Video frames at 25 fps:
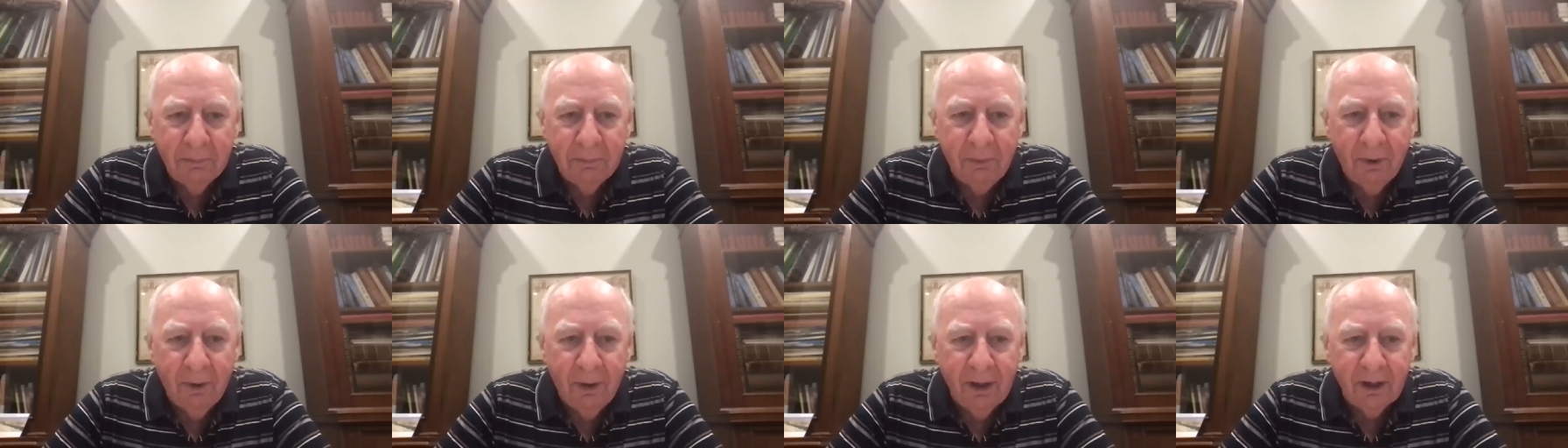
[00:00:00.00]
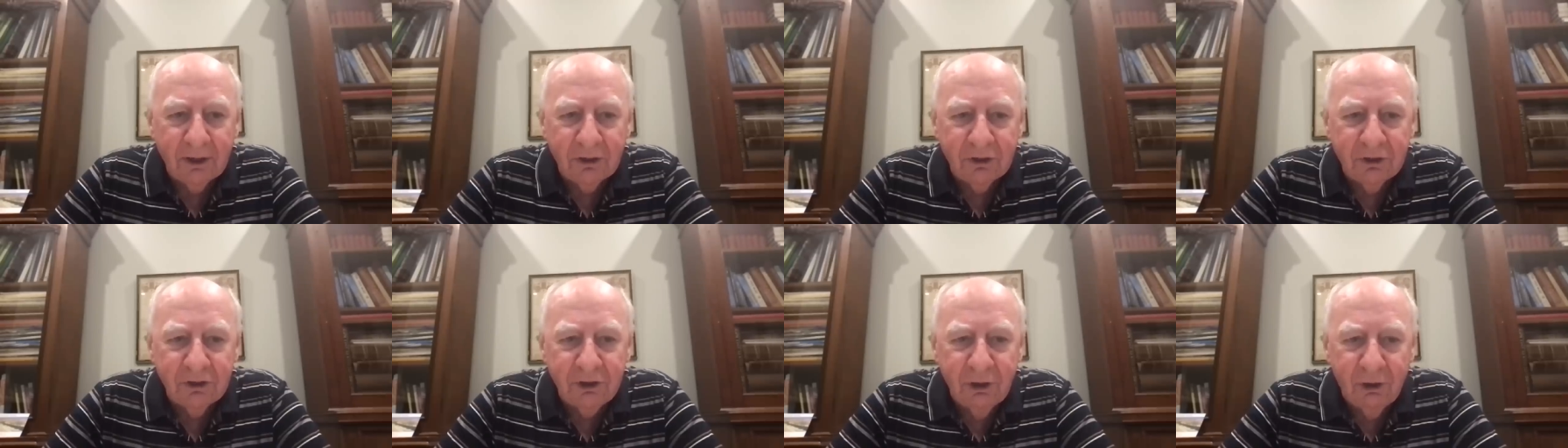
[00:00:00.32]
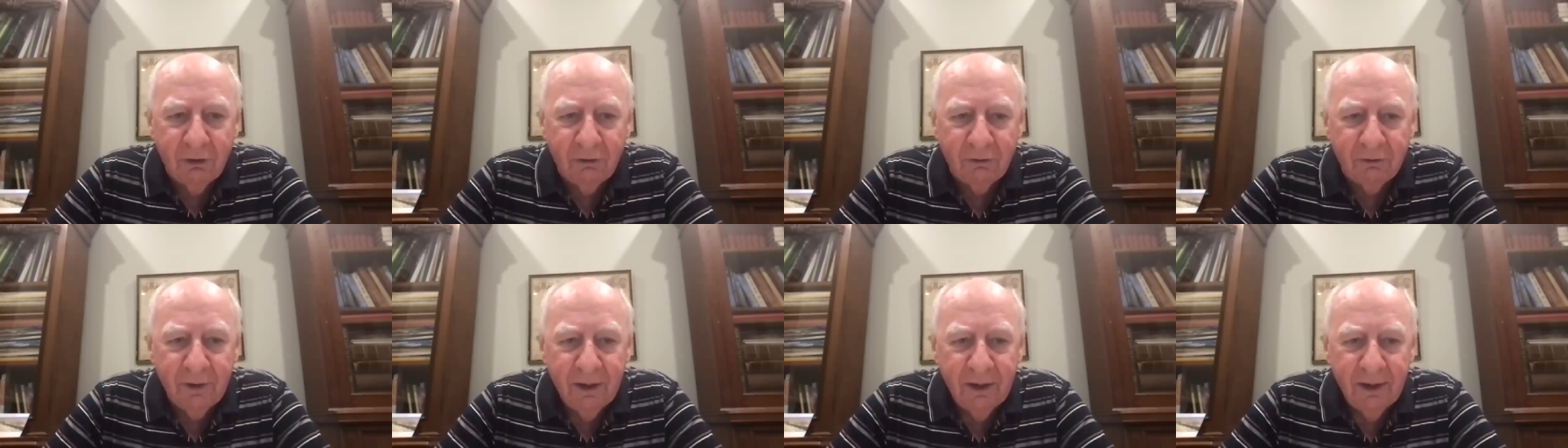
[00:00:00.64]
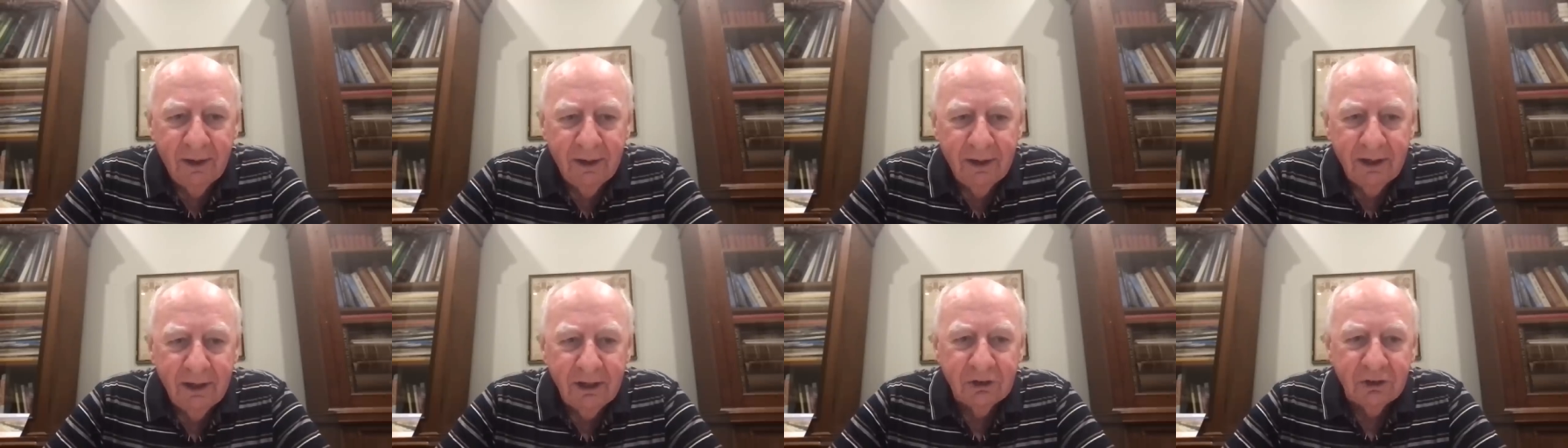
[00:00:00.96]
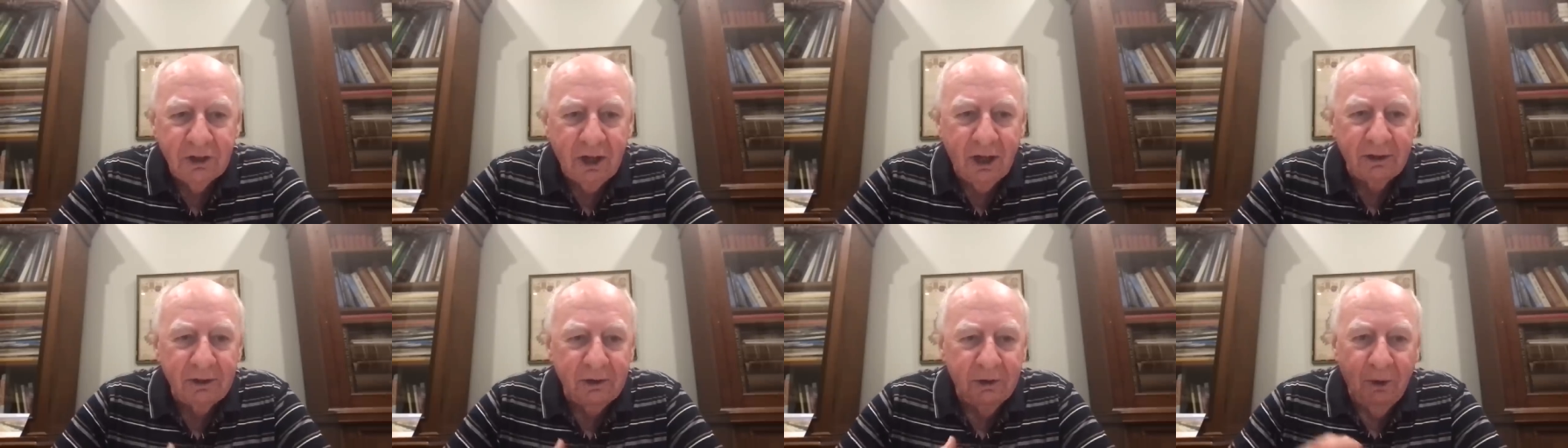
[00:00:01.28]
by itself
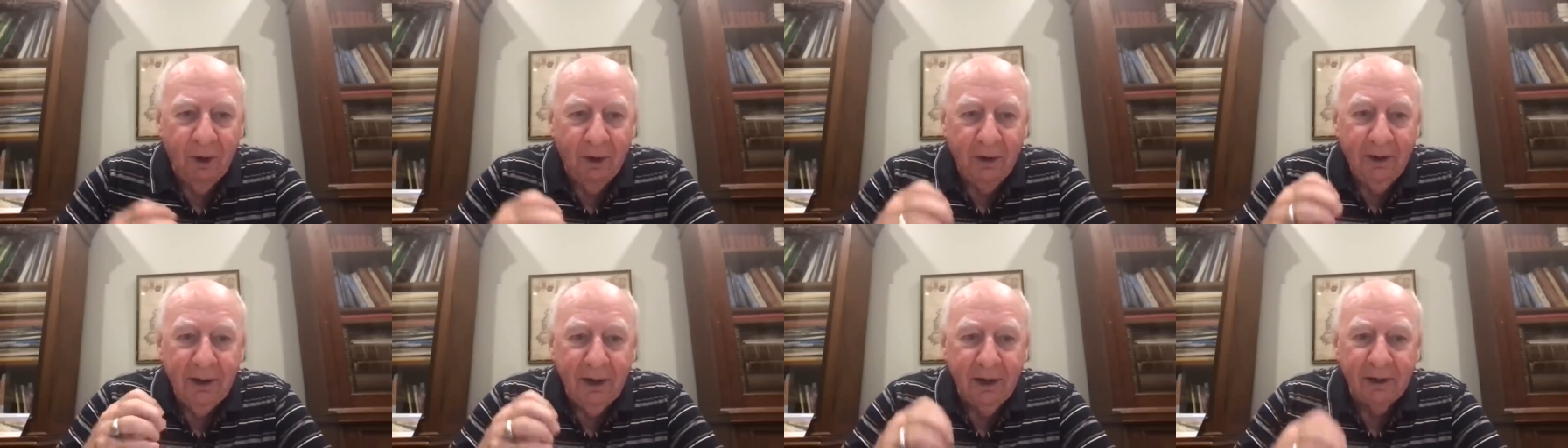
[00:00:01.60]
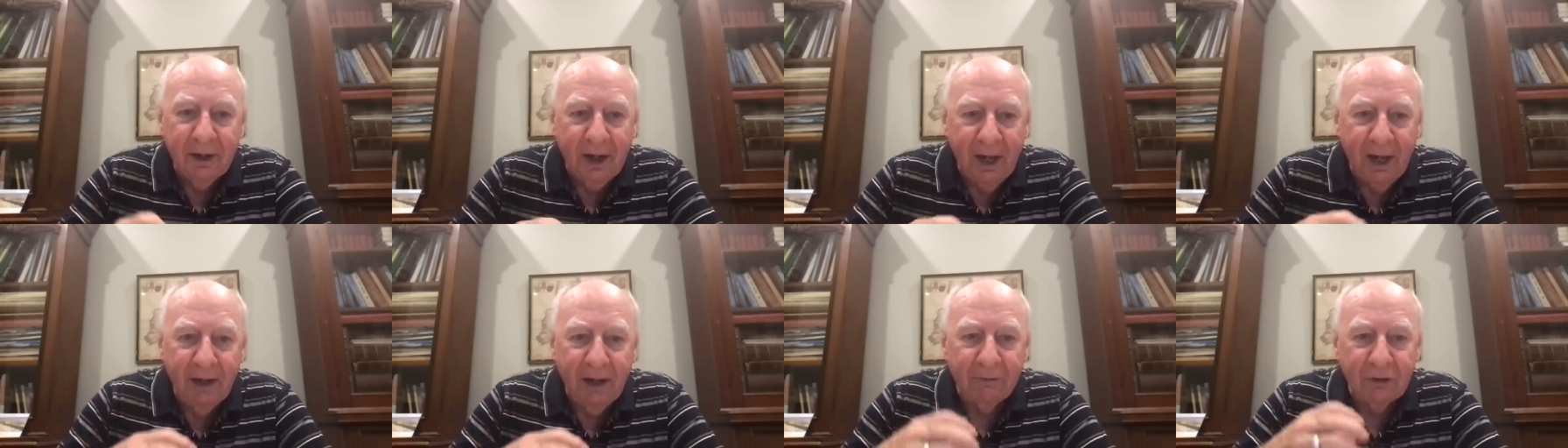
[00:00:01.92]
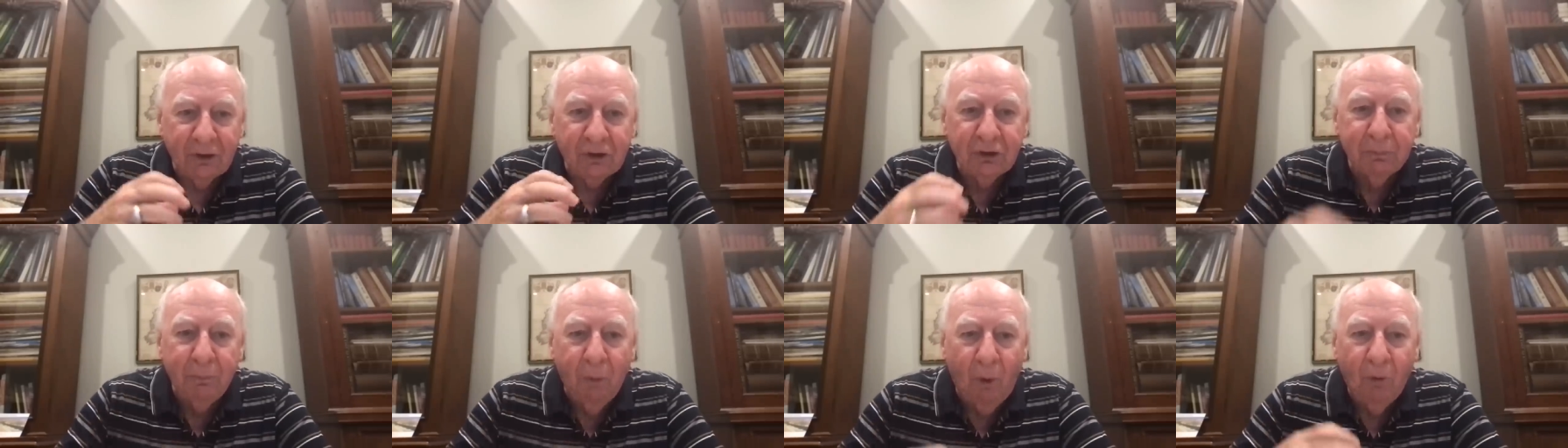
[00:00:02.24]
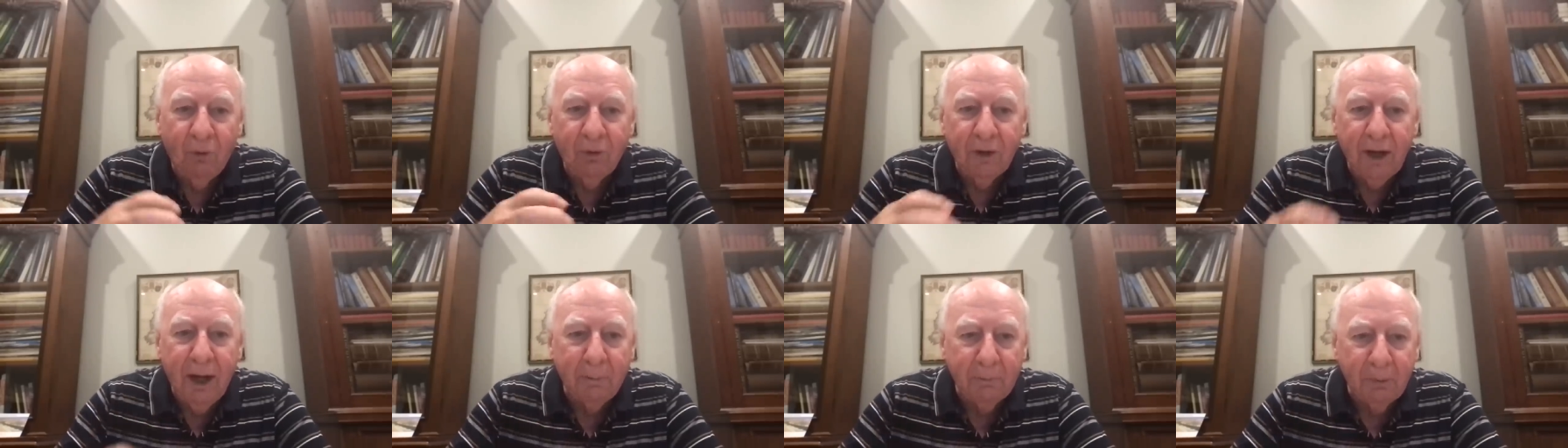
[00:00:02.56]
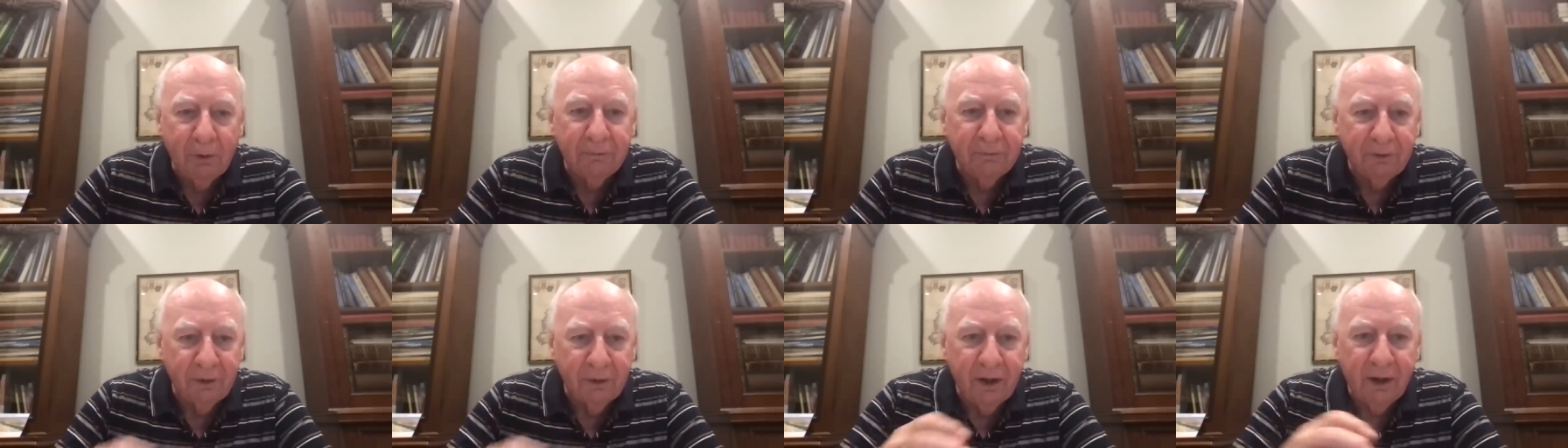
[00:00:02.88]
is you're only going to have a small
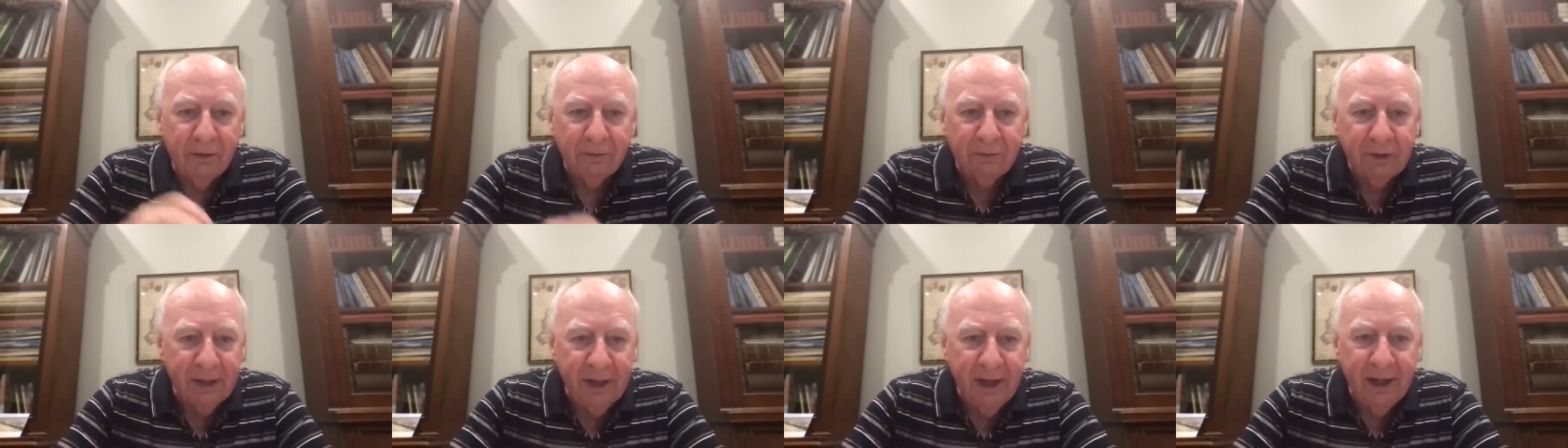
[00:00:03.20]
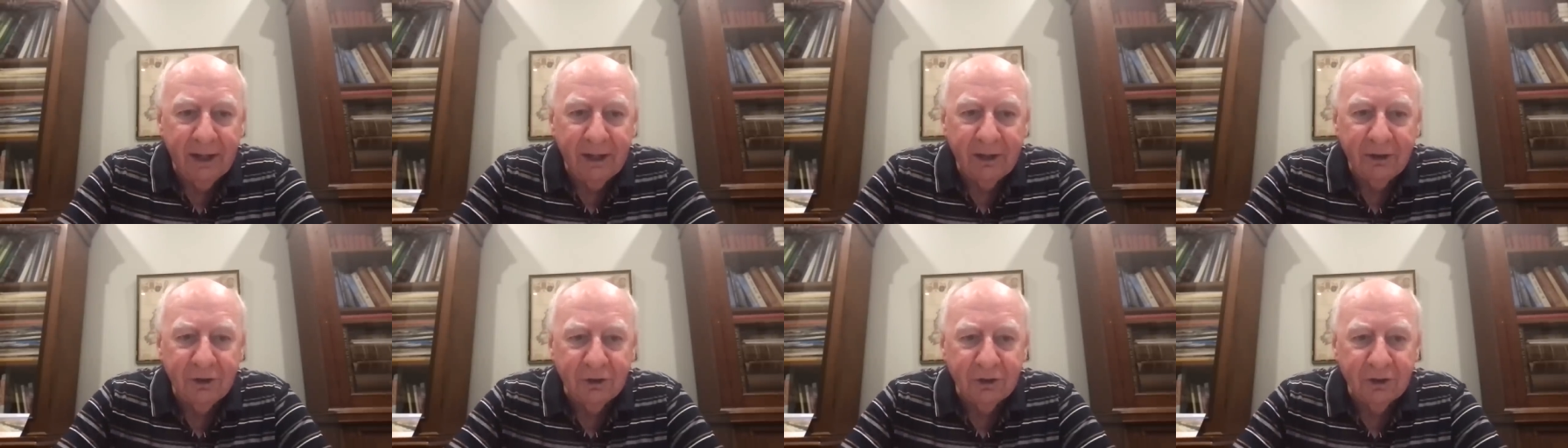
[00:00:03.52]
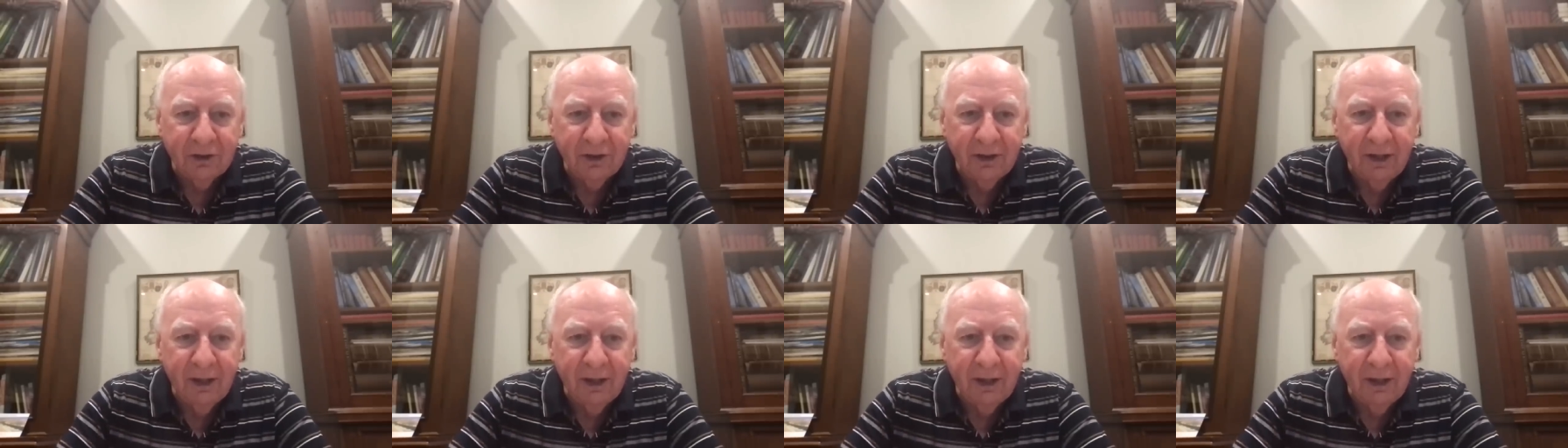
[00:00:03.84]
number for every antigen,